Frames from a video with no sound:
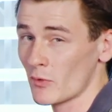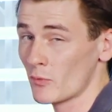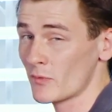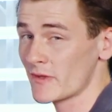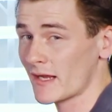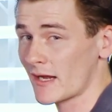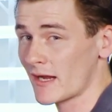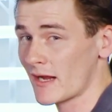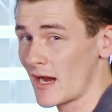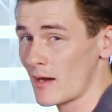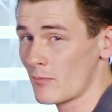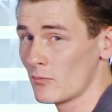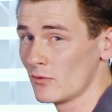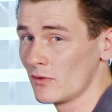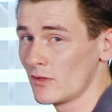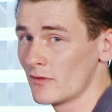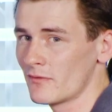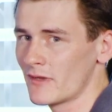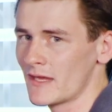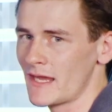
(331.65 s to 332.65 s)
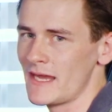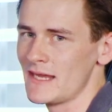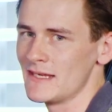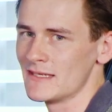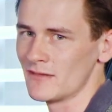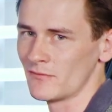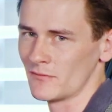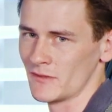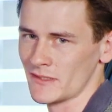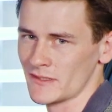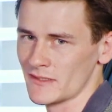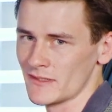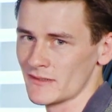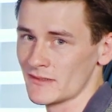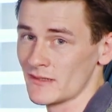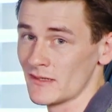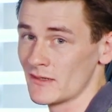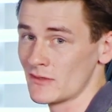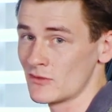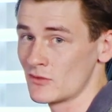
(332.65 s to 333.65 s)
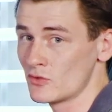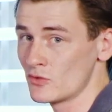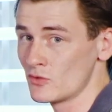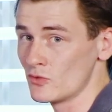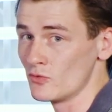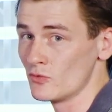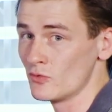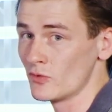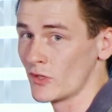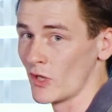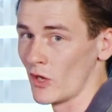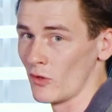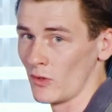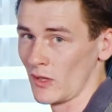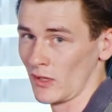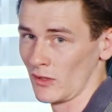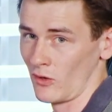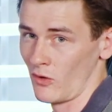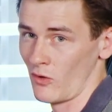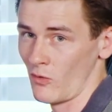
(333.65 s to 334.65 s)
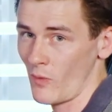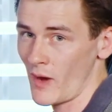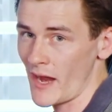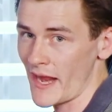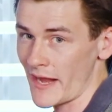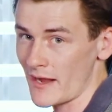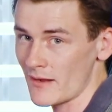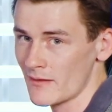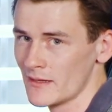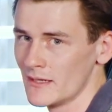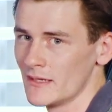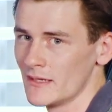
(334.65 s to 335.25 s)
but with a couple of key differences that do go a long way.